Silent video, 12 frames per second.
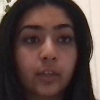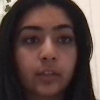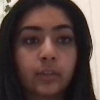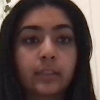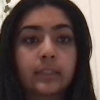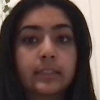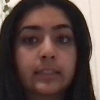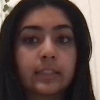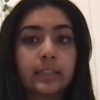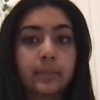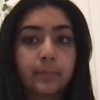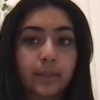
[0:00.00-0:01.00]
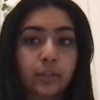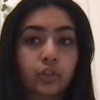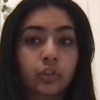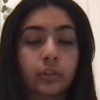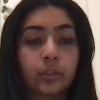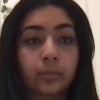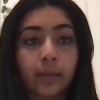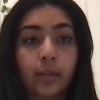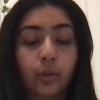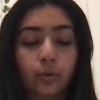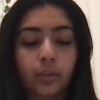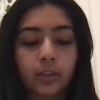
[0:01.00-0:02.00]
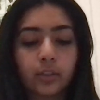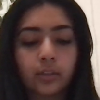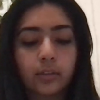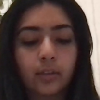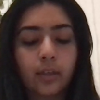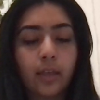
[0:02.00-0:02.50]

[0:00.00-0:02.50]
You can see in the picture in the right corner.